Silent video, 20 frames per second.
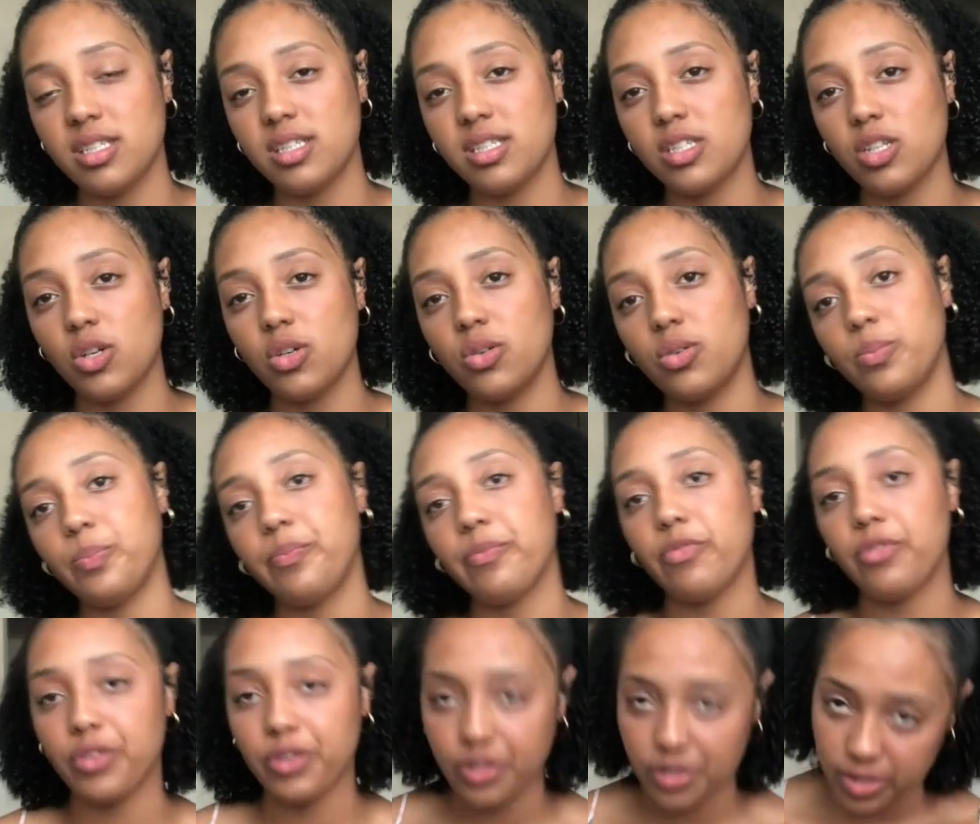So
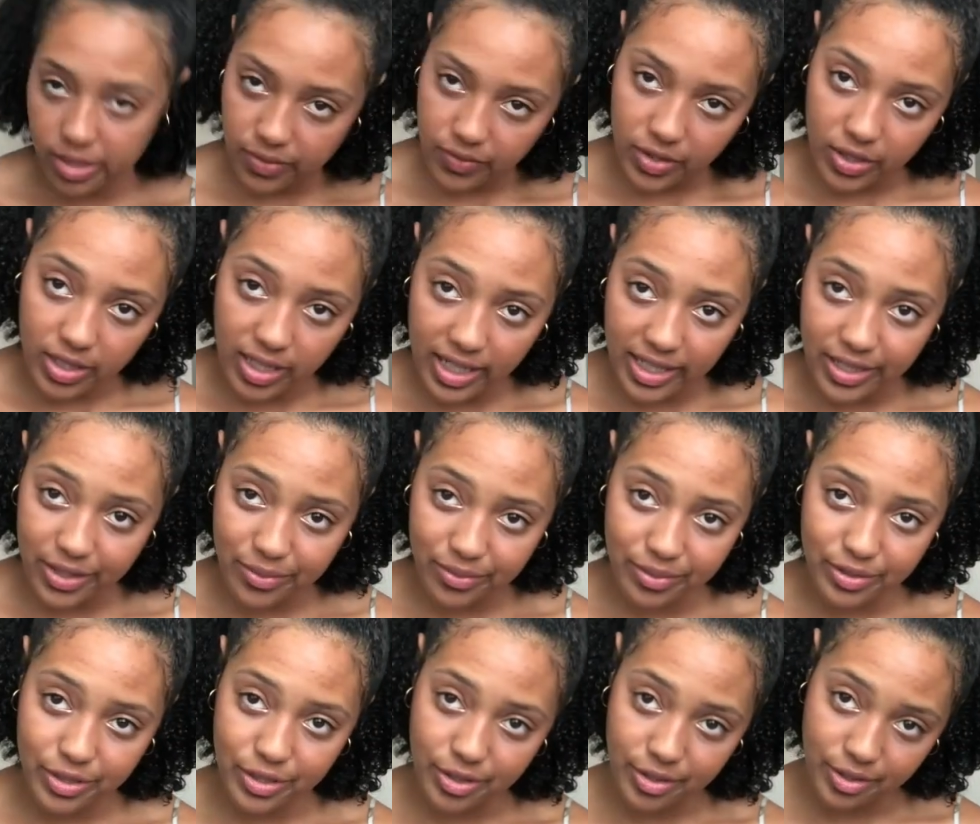for those of you that
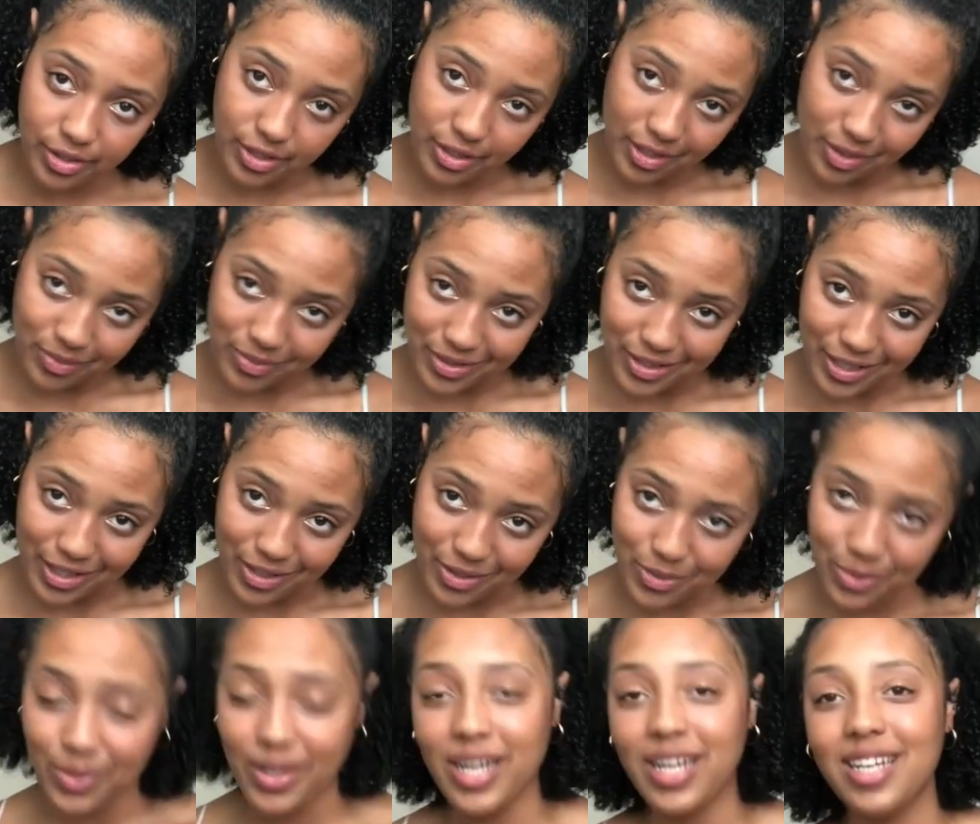don't
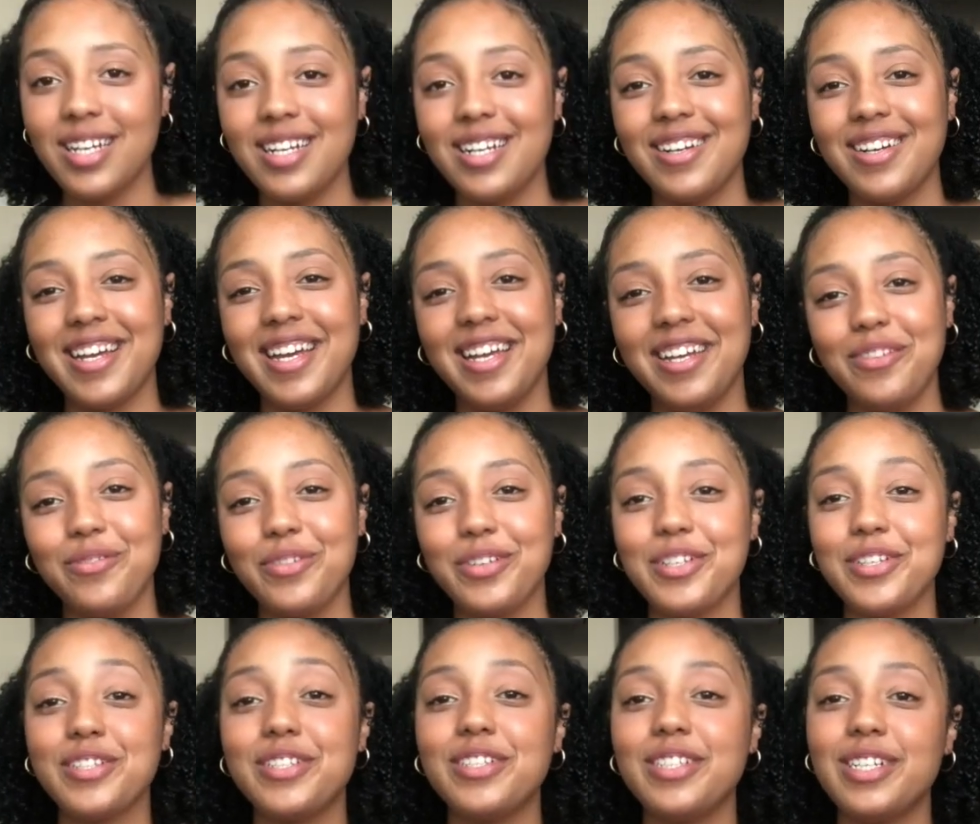know,
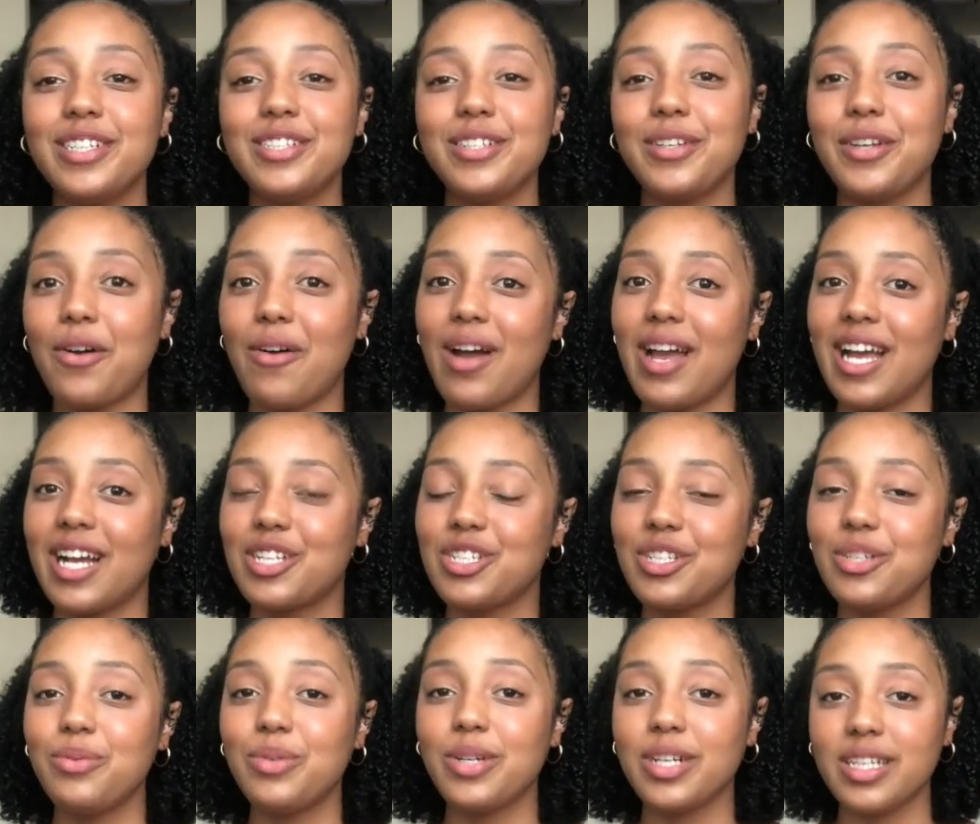I
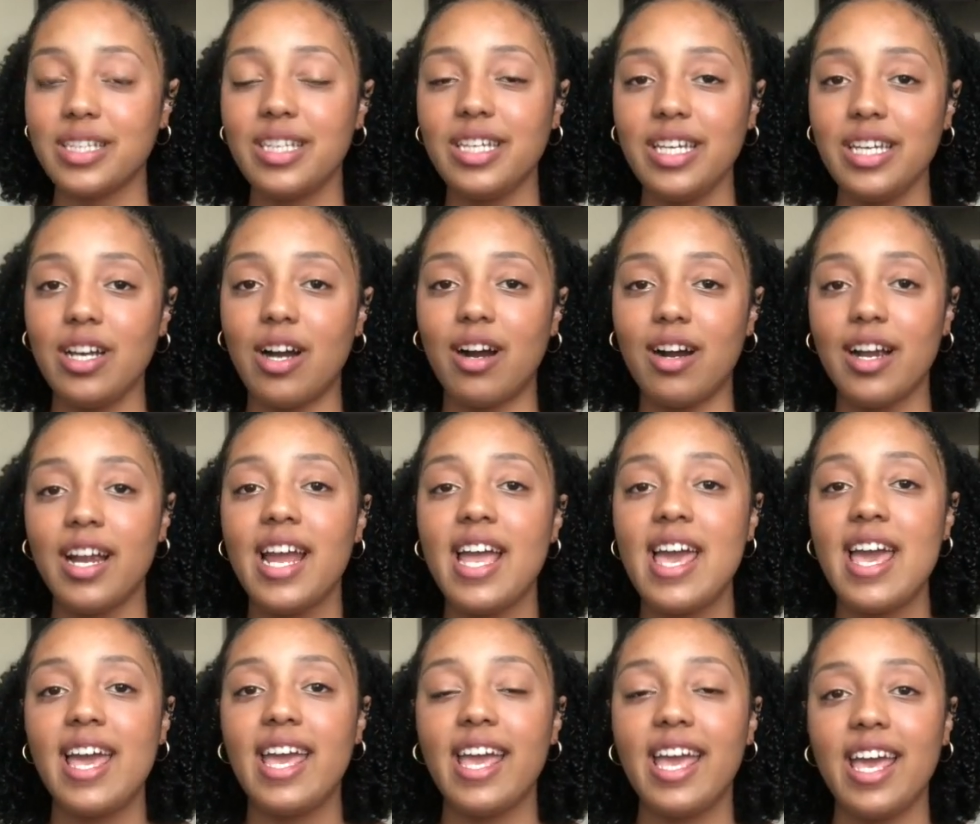actually work in the ER,
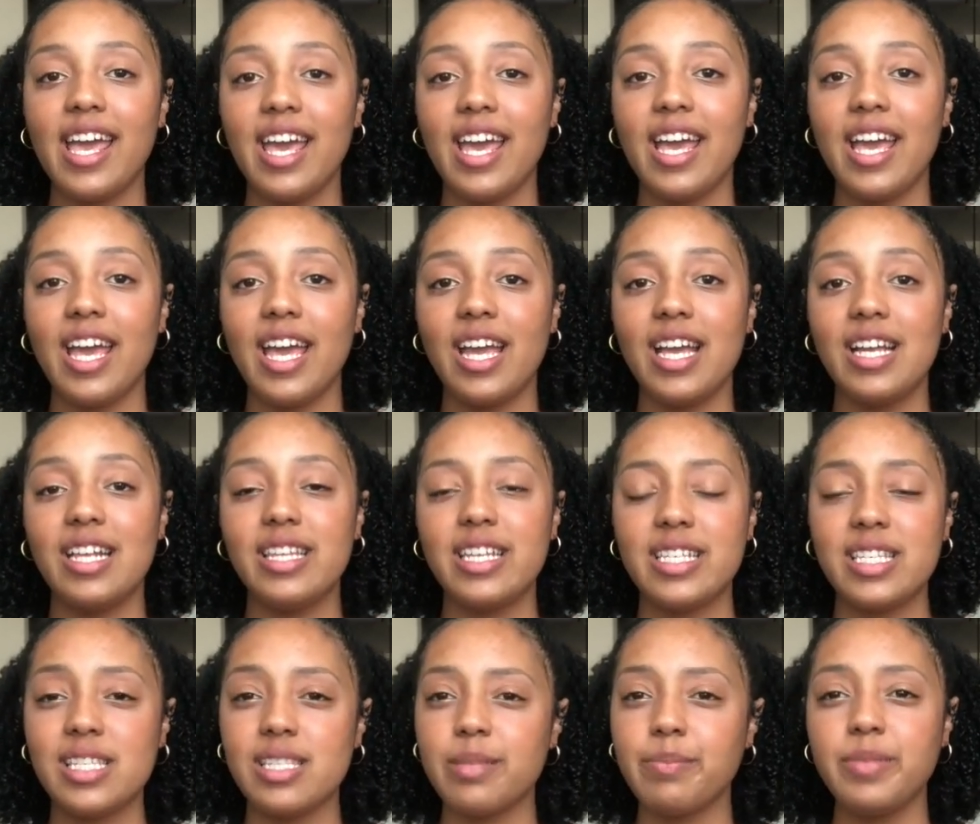and
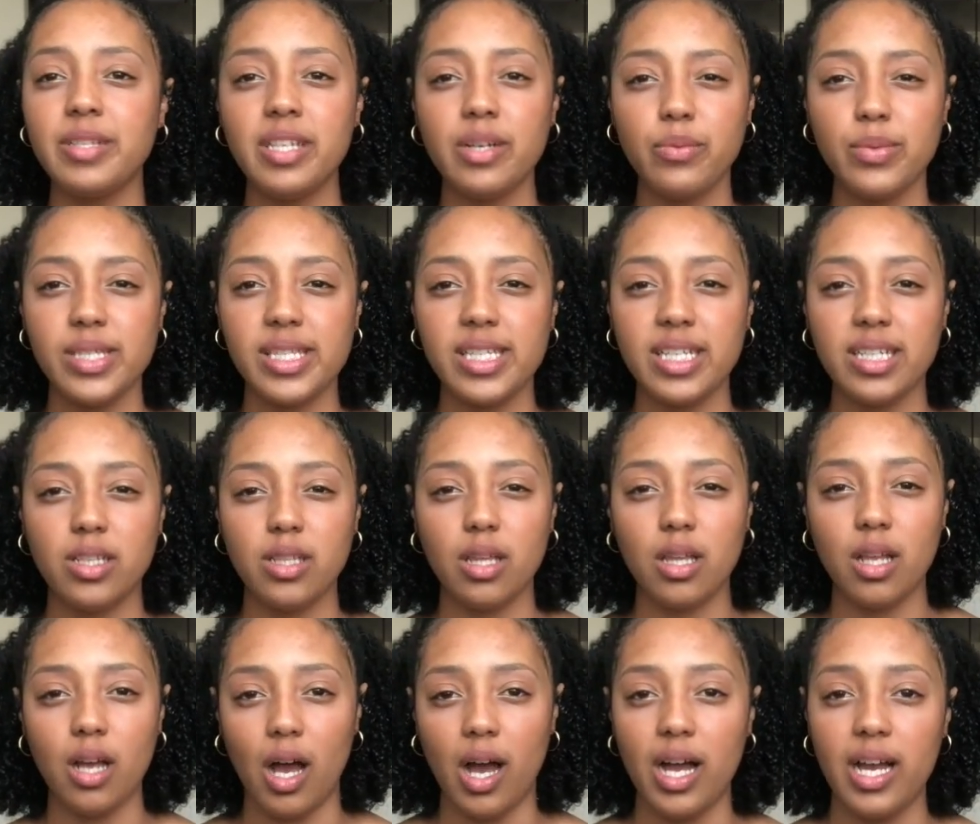this is something that we see a
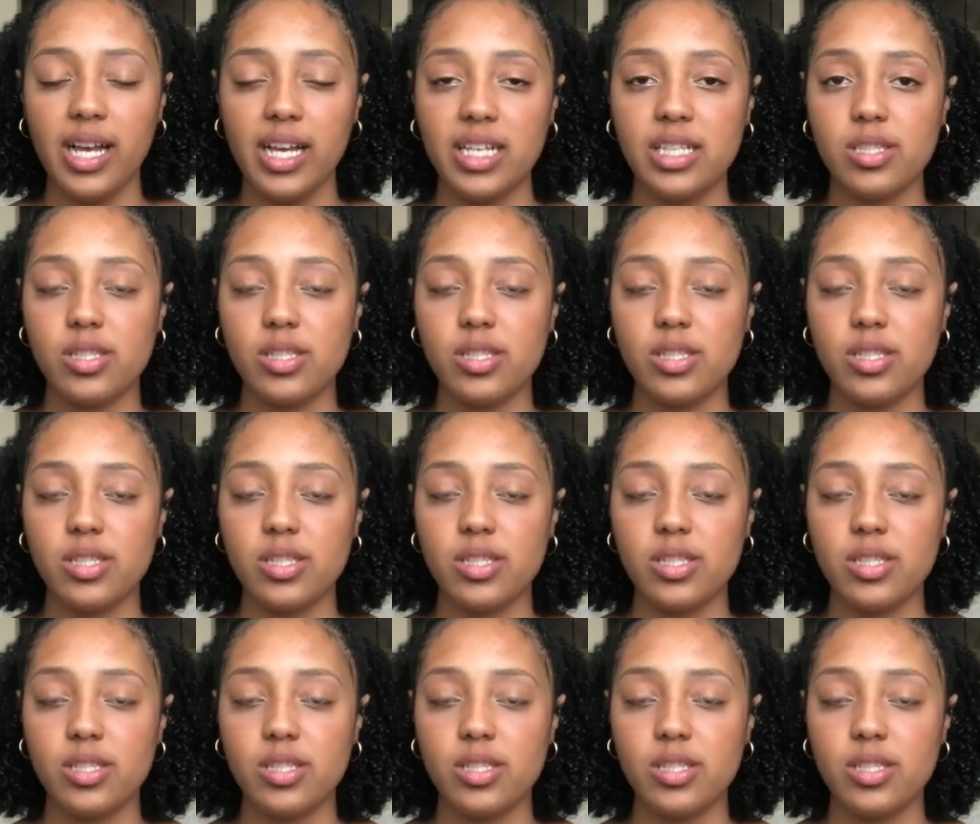lot. And